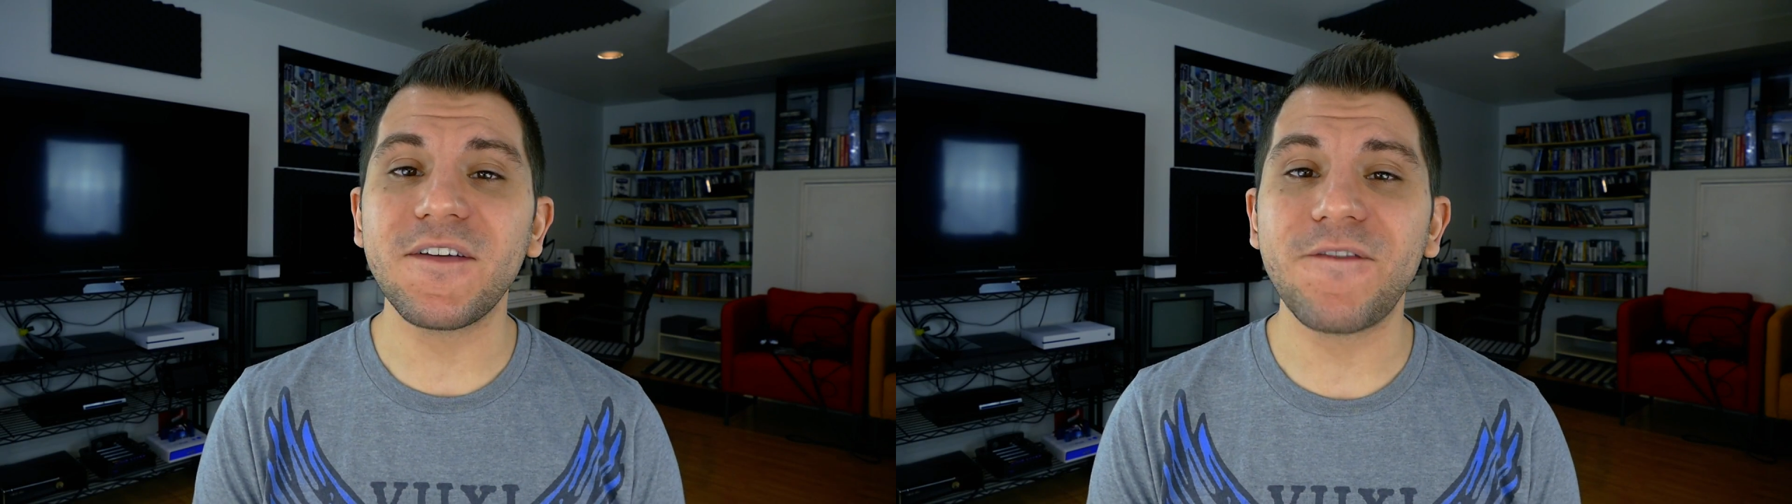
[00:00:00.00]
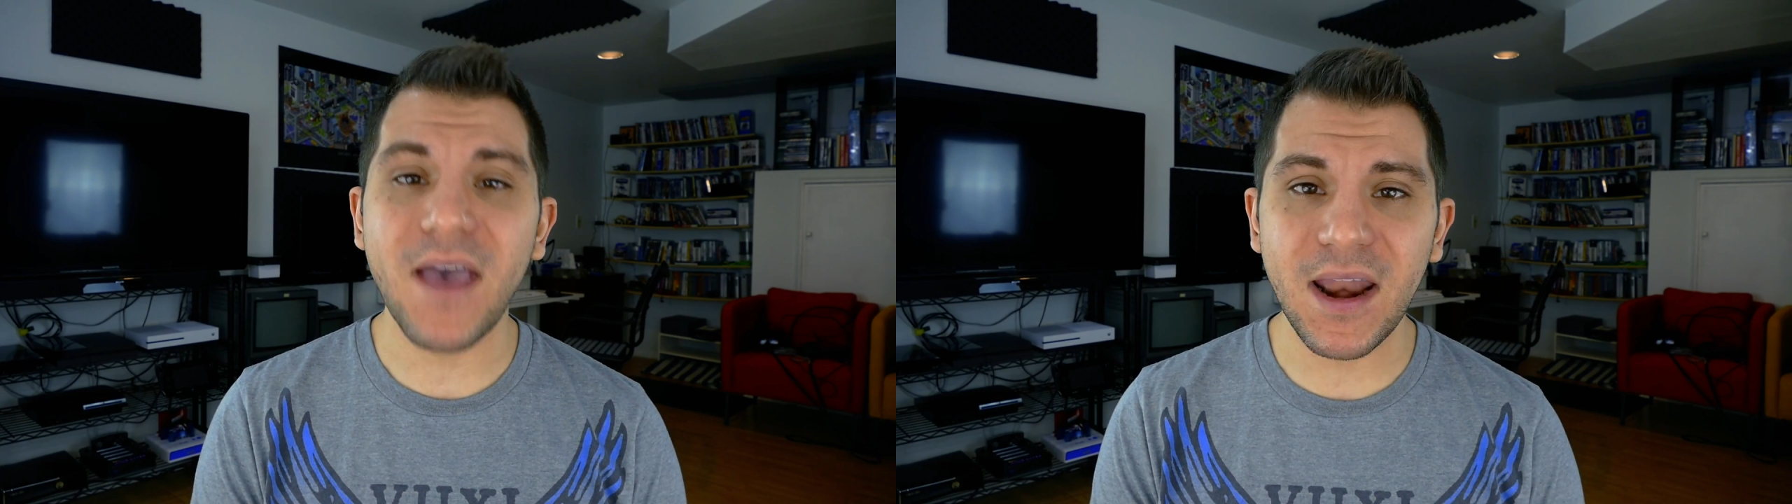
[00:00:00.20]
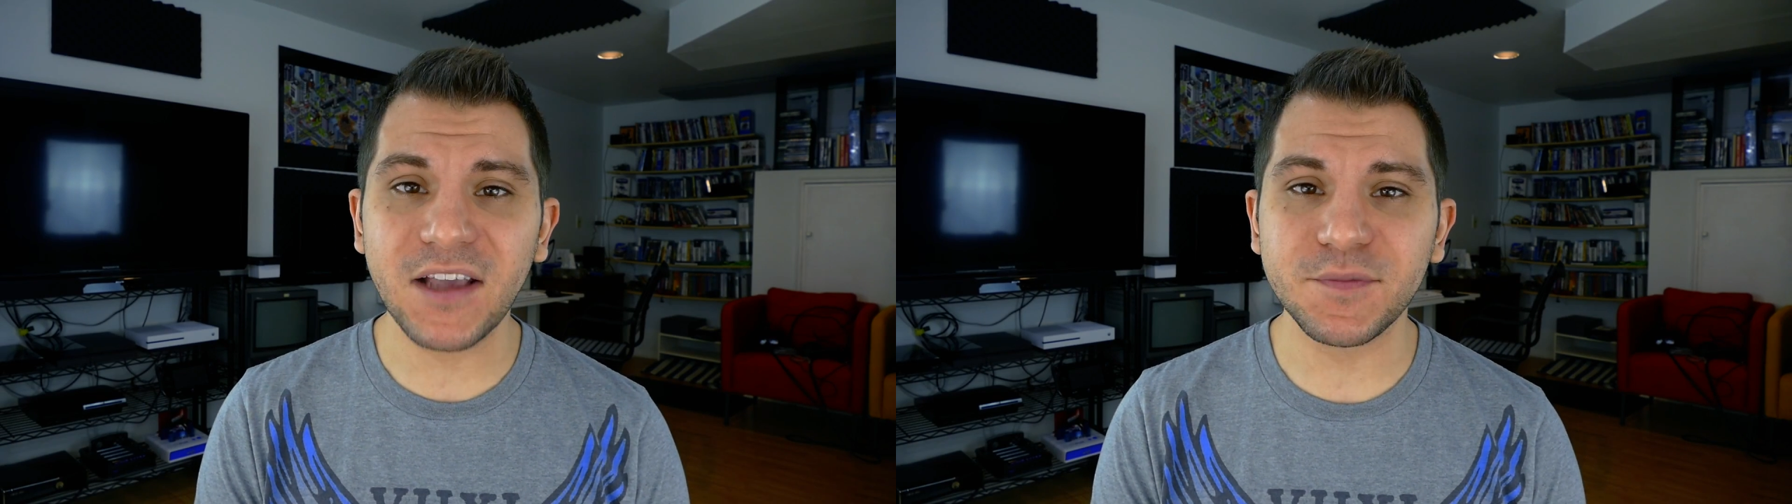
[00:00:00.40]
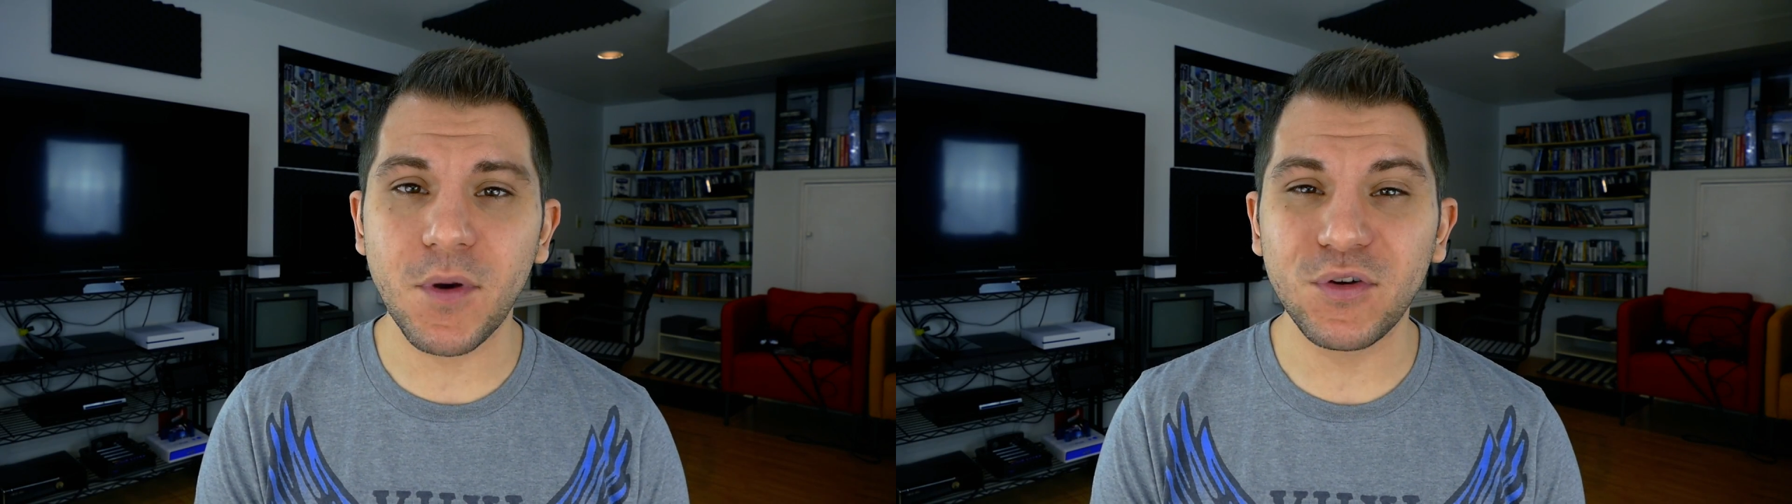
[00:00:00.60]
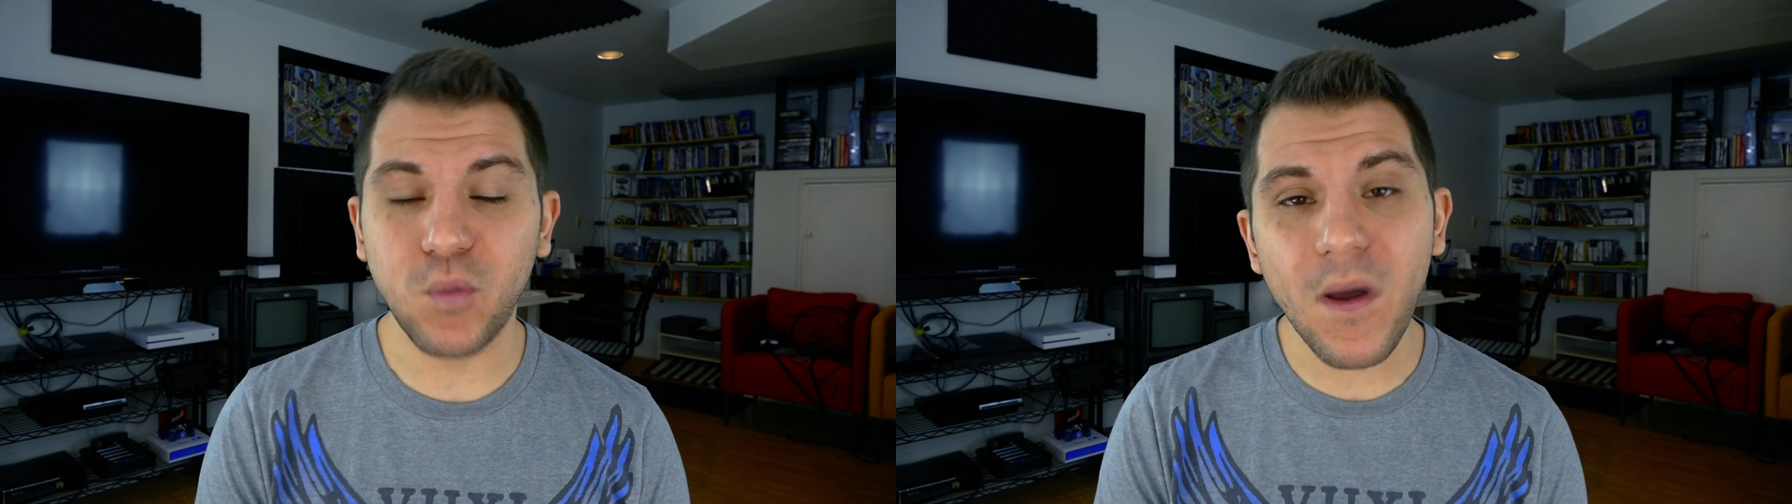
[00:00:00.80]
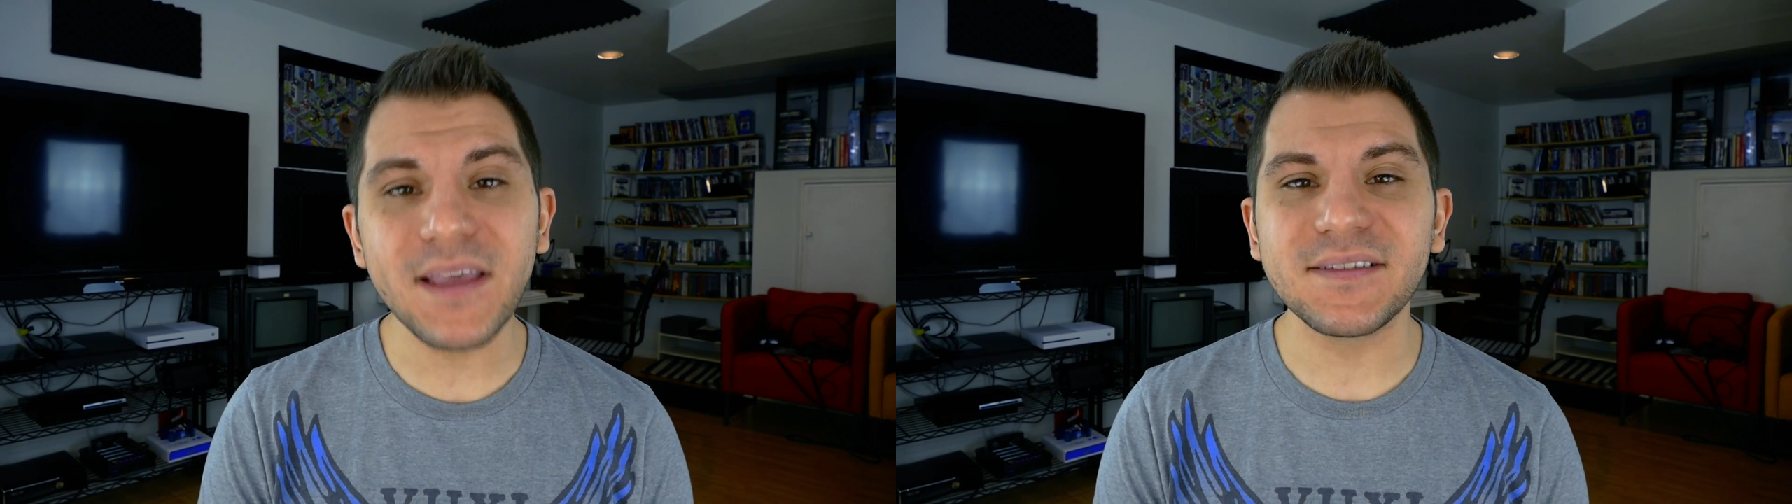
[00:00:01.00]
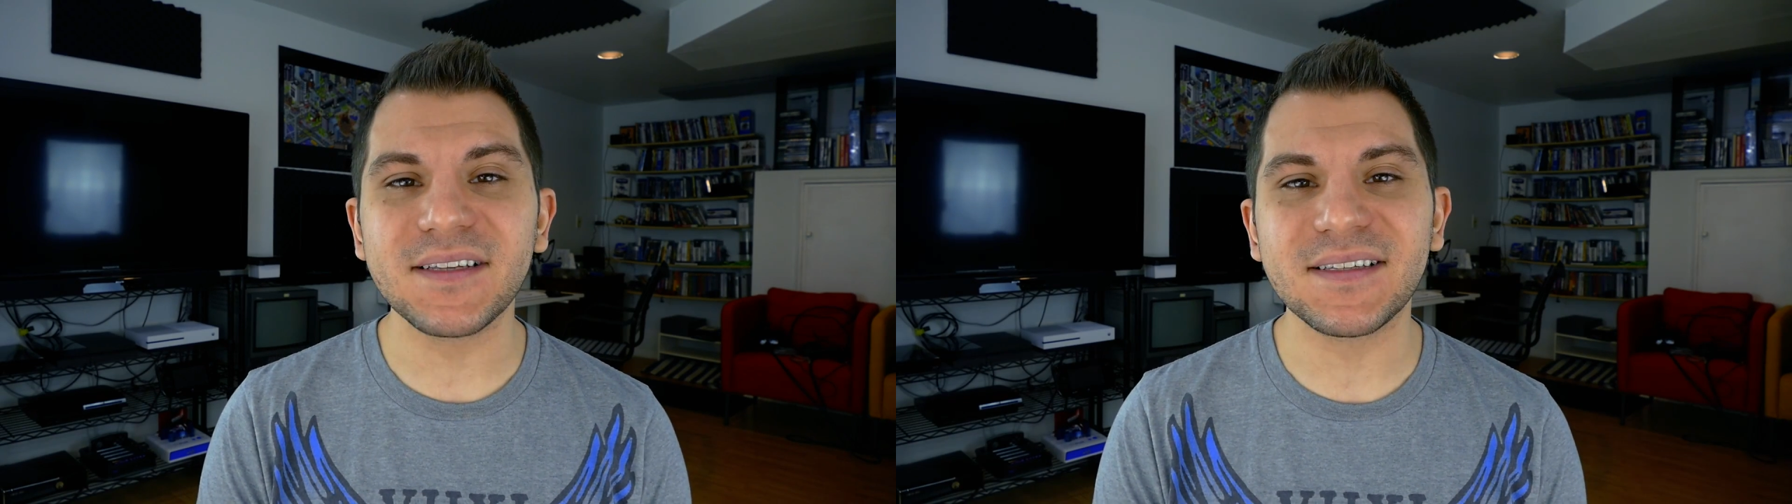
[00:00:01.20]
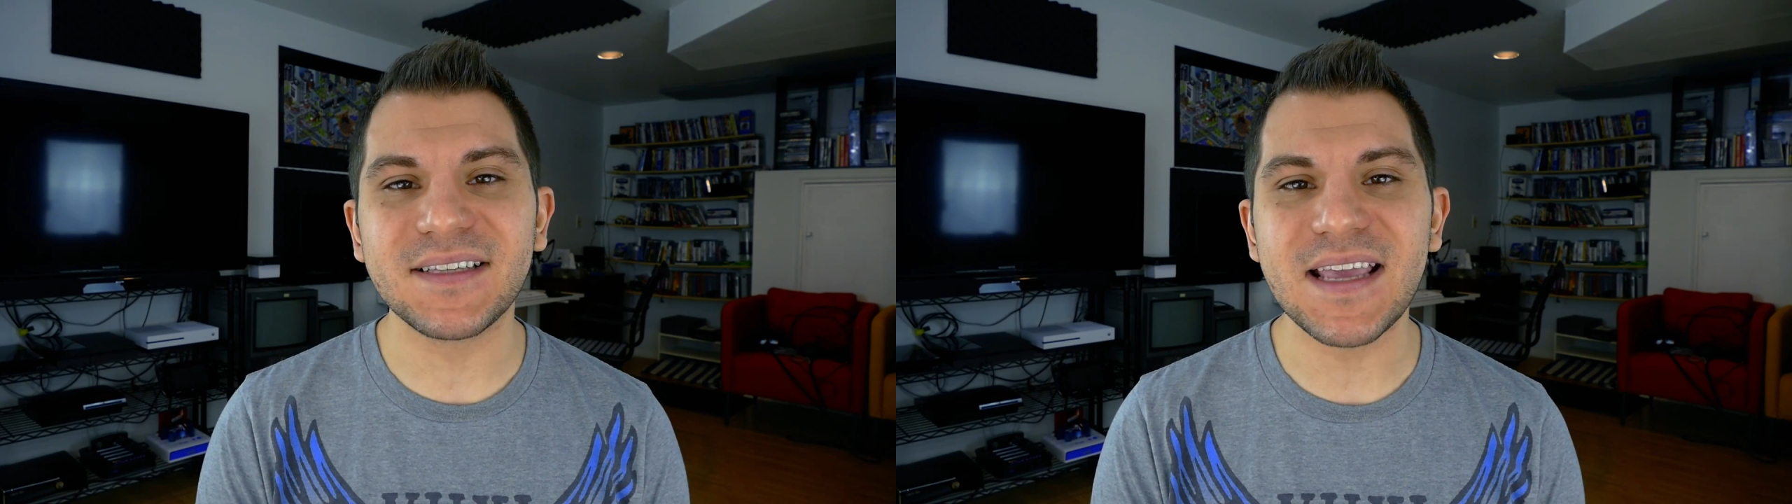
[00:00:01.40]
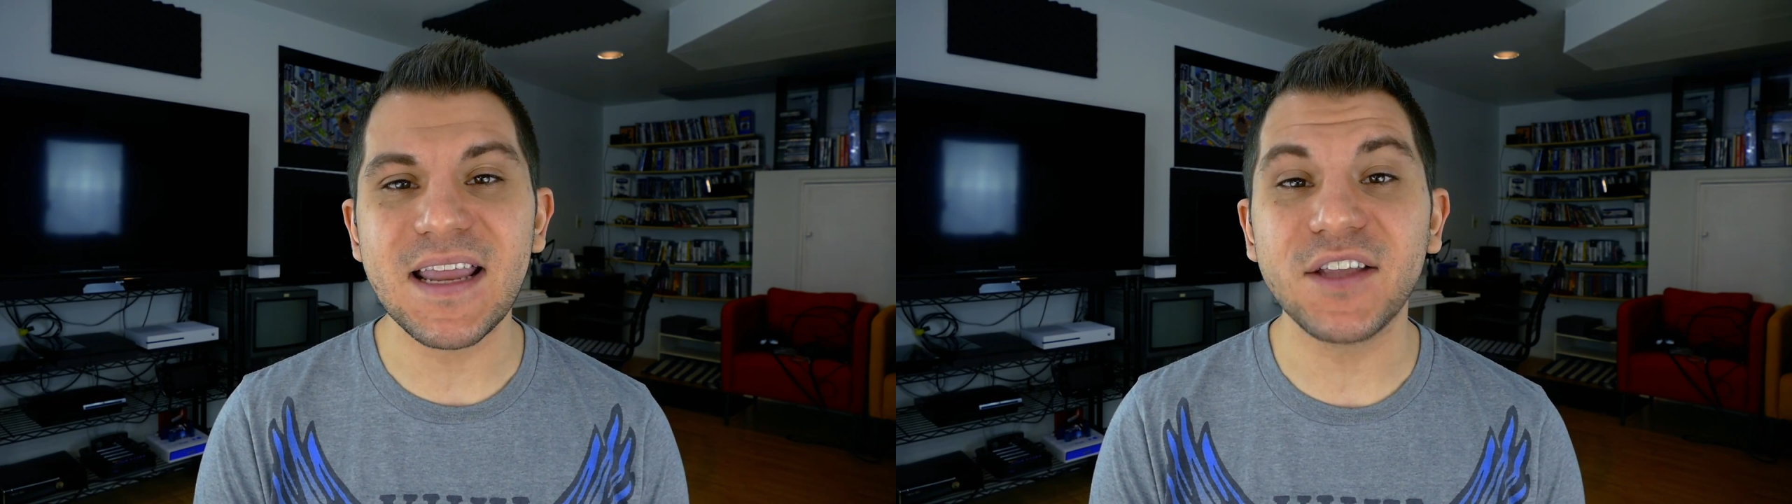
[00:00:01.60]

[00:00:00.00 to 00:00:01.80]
to Fan Expo 2016